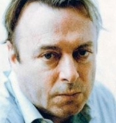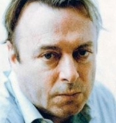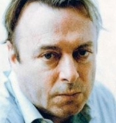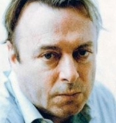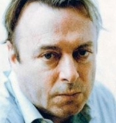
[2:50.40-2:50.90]

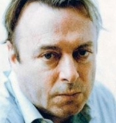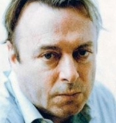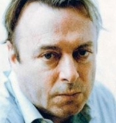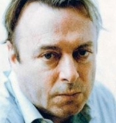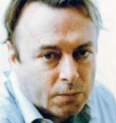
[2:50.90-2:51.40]

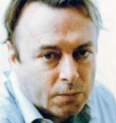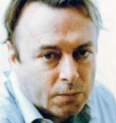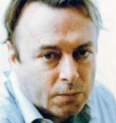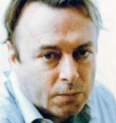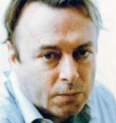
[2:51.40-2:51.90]

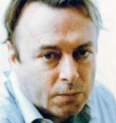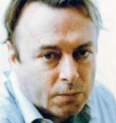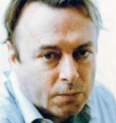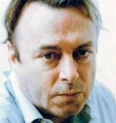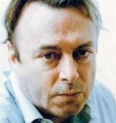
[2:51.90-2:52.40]

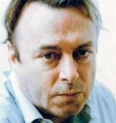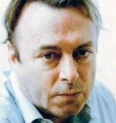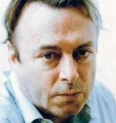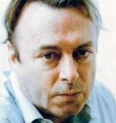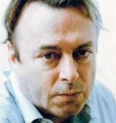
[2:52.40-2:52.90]

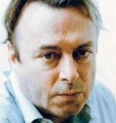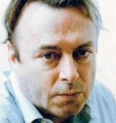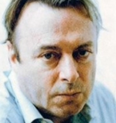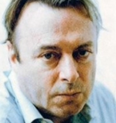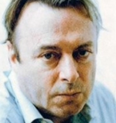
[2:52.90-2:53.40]

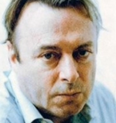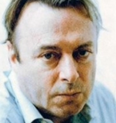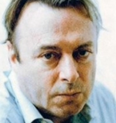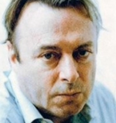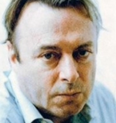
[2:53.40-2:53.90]

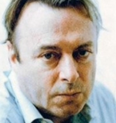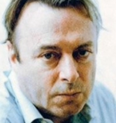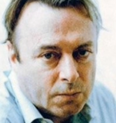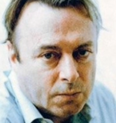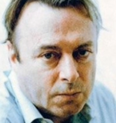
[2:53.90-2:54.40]

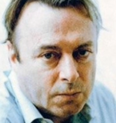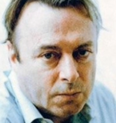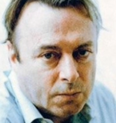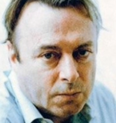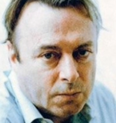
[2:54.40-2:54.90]

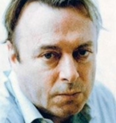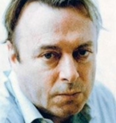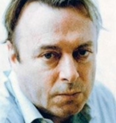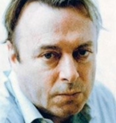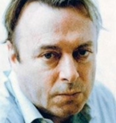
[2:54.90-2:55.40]

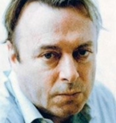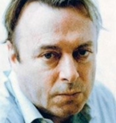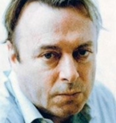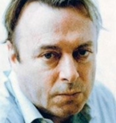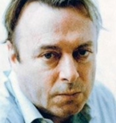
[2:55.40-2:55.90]

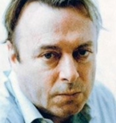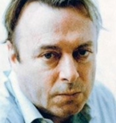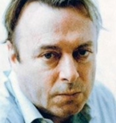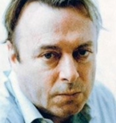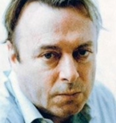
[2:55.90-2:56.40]

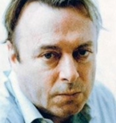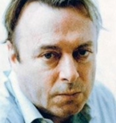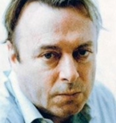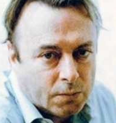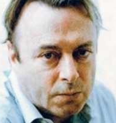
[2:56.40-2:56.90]

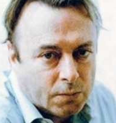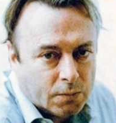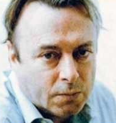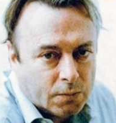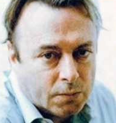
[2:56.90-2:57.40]

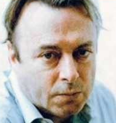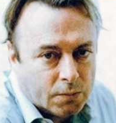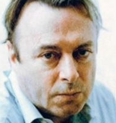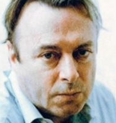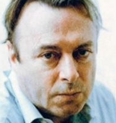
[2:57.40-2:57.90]

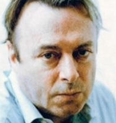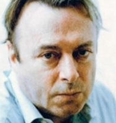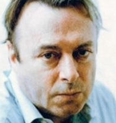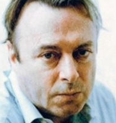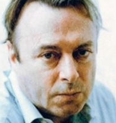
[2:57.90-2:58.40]
This is a still picture; no speech is visible.